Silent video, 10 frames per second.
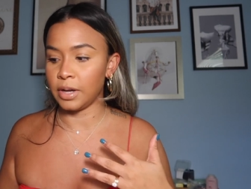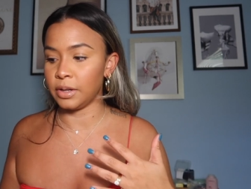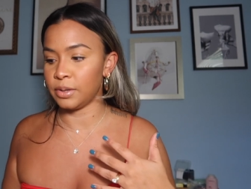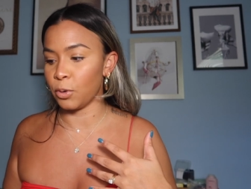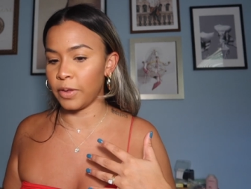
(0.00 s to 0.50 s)

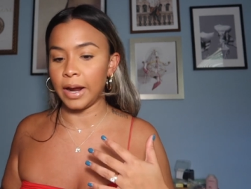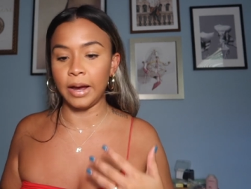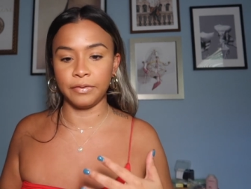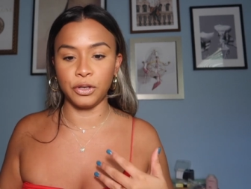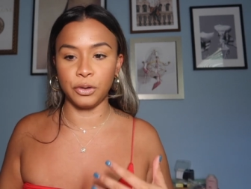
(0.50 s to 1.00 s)
tons more that I
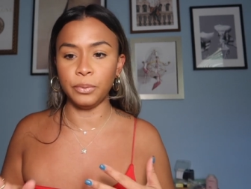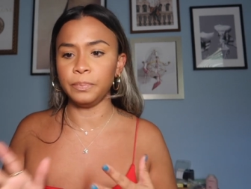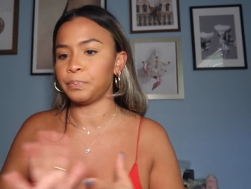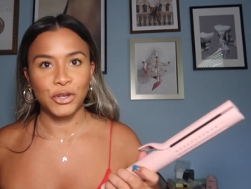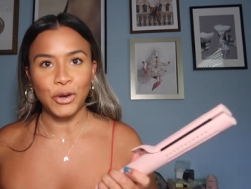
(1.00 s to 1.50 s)
have to
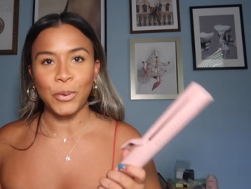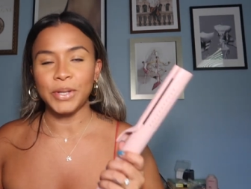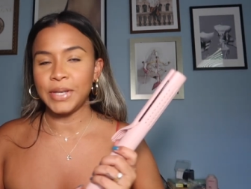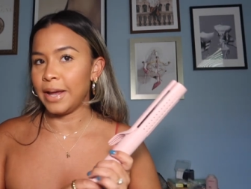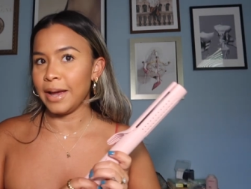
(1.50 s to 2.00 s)
do.
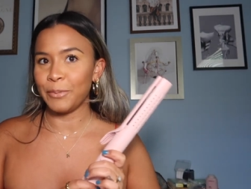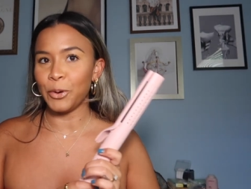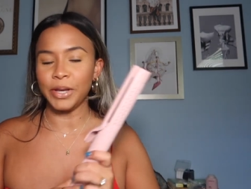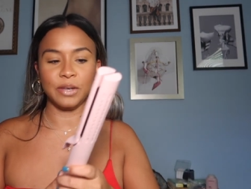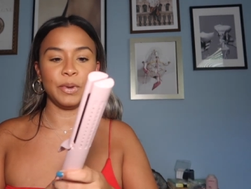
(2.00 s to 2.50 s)
So today I'm
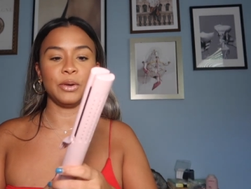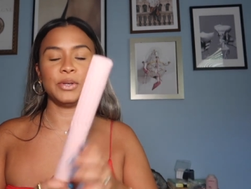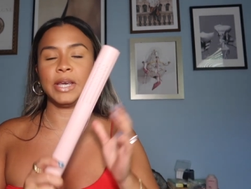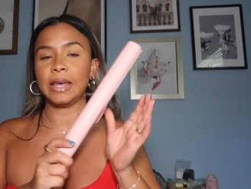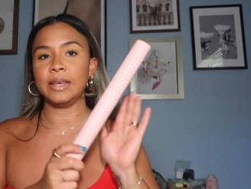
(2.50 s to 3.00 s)
going to be
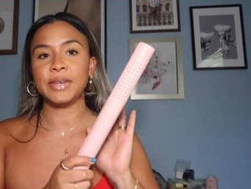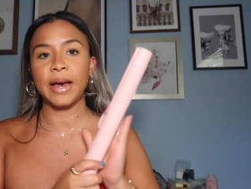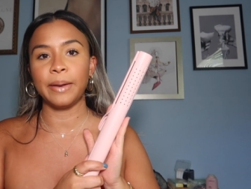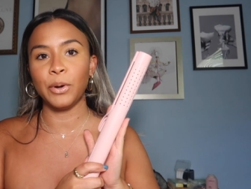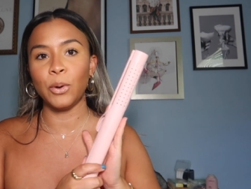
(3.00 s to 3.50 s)
using the
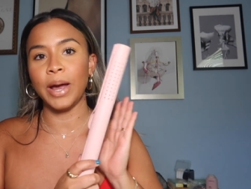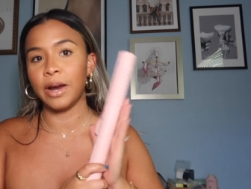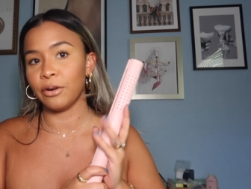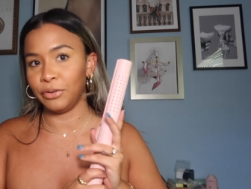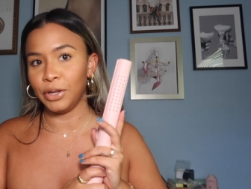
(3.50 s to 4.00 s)
TYMO
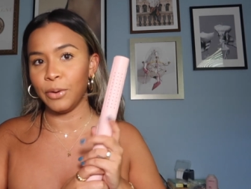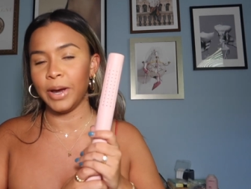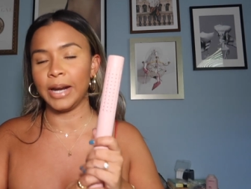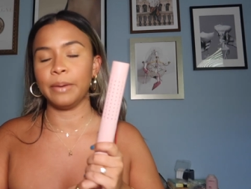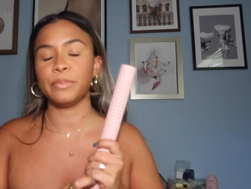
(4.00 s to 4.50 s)

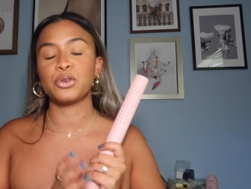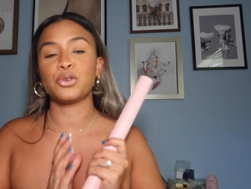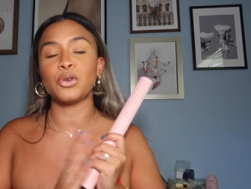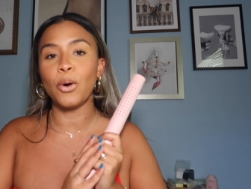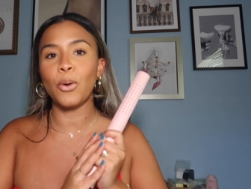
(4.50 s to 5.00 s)
Airflow and I am
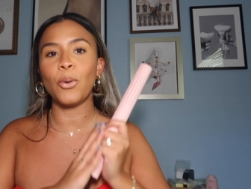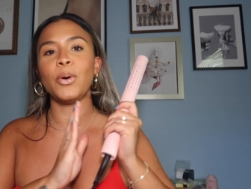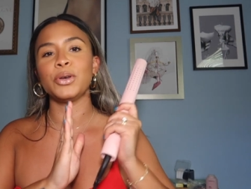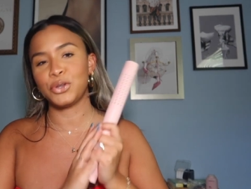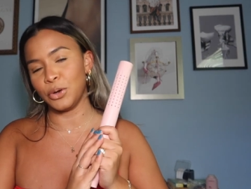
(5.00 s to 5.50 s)

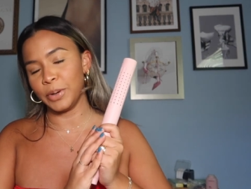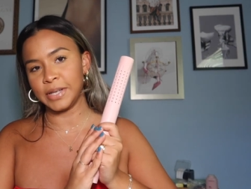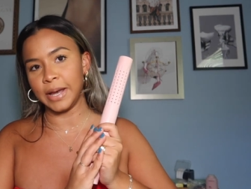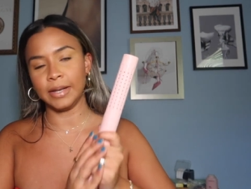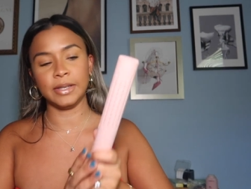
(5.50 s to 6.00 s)
so, so
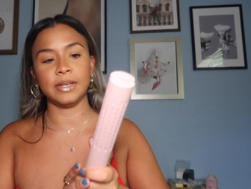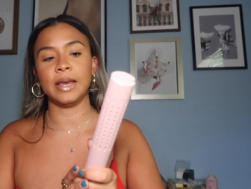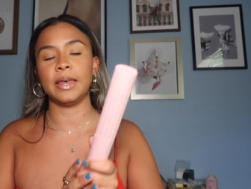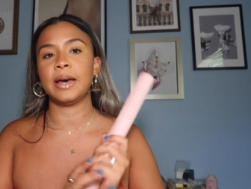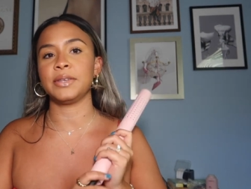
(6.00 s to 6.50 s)
excited to
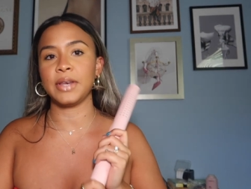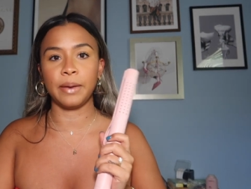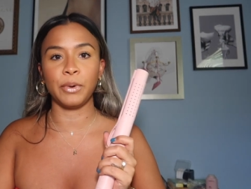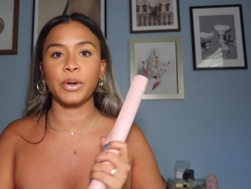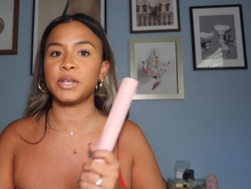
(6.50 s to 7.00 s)
say that
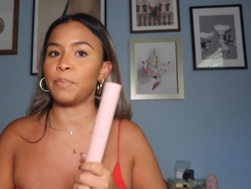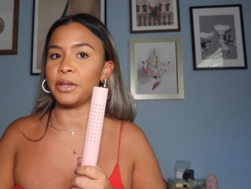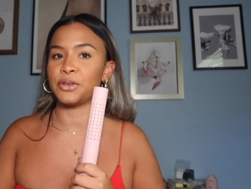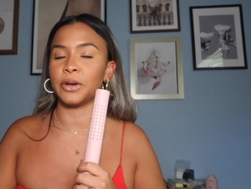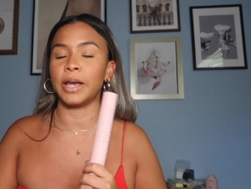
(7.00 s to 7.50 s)
TYMO is
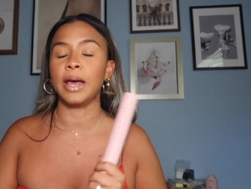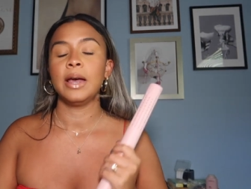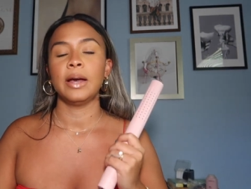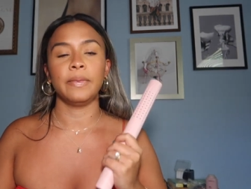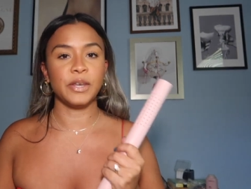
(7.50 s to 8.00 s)
sponsoring
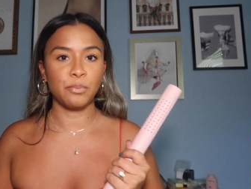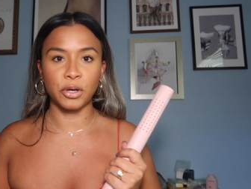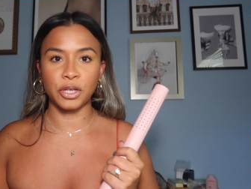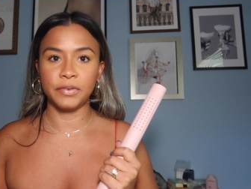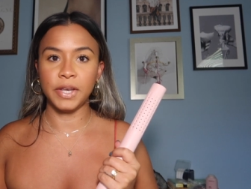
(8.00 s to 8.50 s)
this
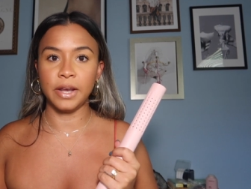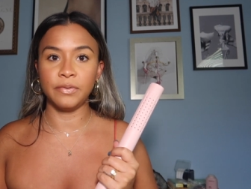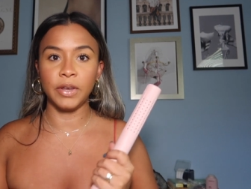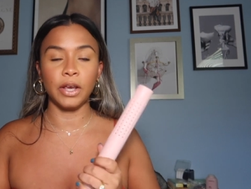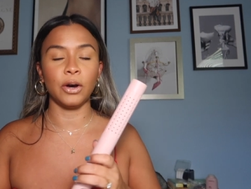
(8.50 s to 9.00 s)
portion of
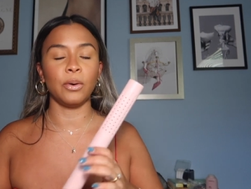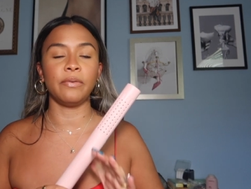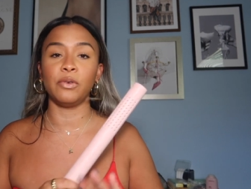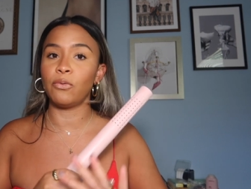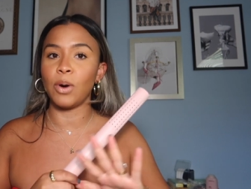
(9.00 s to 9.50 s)
today's video.
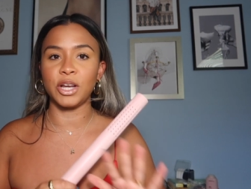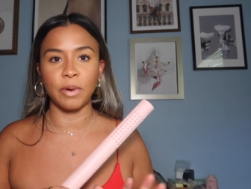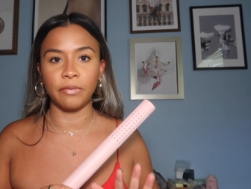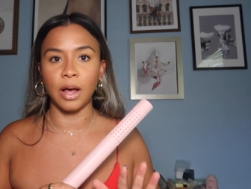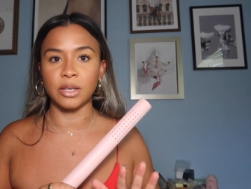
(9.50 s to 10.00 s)
If you've watched
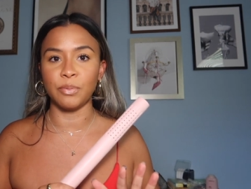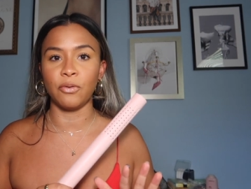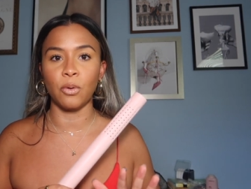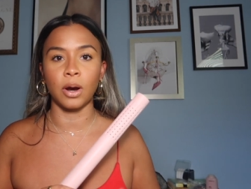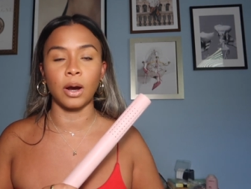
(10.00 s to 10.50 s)
my vlogs
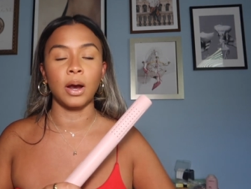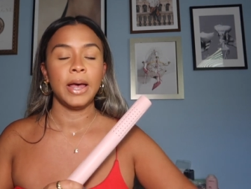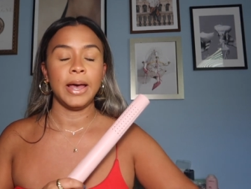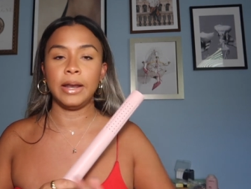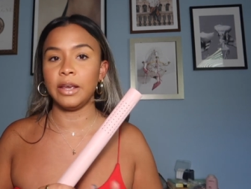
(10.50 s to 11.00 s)
before,
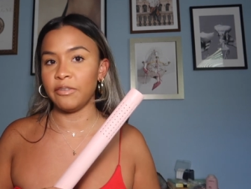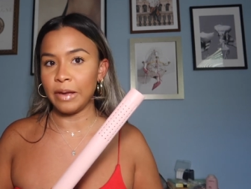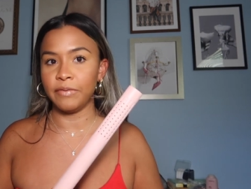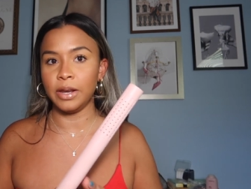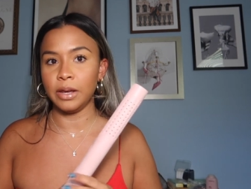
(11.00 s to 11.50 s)
any of
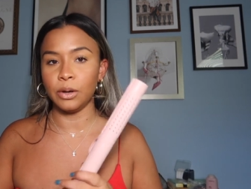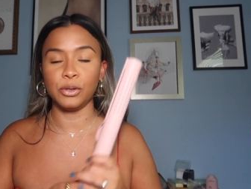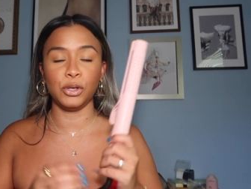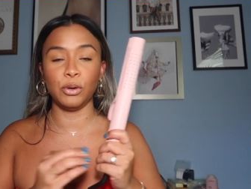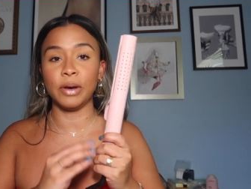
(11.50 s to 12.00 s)
my
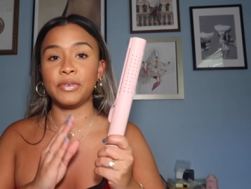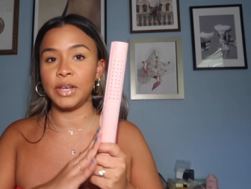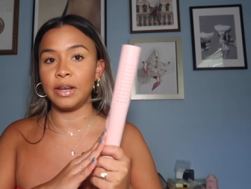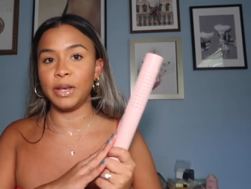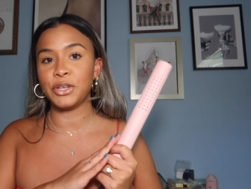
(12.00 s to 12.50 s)
videos, you have
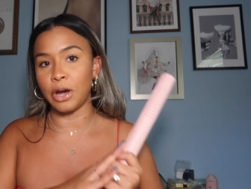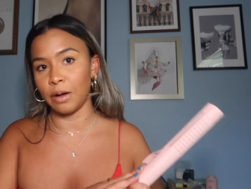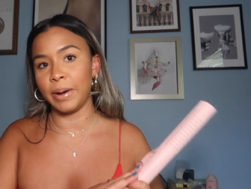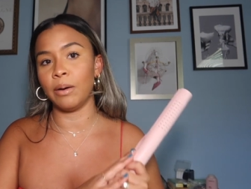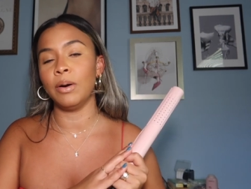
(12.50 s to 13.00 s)
seen me
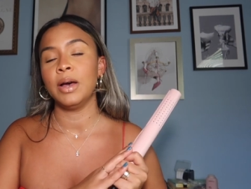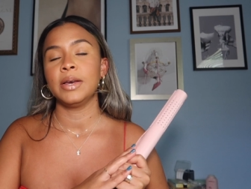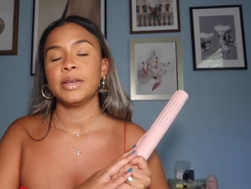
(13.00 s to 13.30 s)
talk about